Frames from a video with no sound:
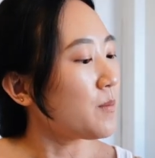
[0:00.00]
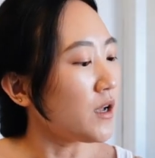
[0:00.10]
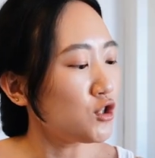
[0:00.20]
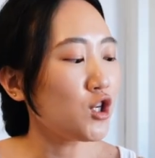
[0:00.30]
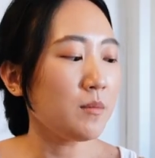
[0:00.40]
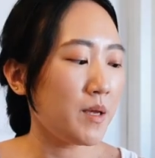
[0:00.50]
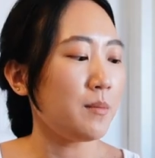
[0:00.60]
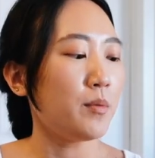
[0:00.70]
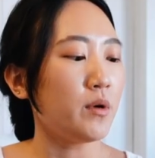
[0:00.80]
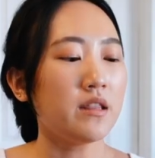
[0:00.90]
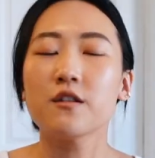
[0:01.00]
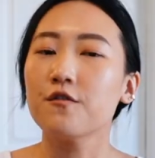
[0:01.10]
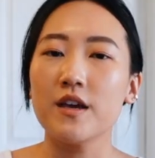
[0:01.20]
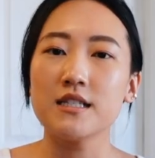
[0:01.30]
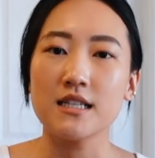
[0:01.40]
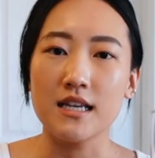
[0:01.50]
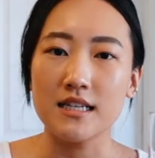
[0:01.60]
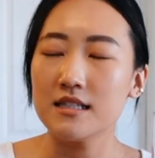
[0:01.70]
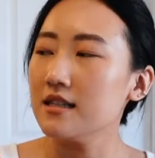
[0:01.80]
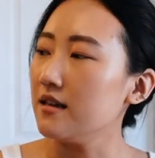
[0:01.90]
punching people in the face
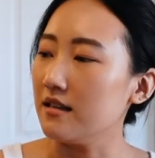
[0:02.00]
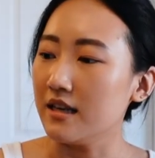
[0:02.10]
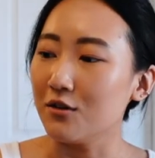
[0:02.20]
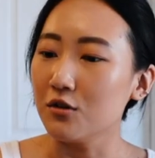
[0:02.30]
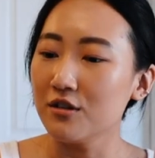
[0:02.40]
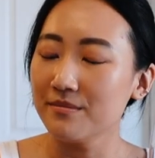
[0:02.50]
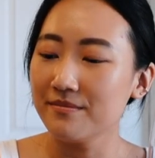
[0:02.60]
is illegal.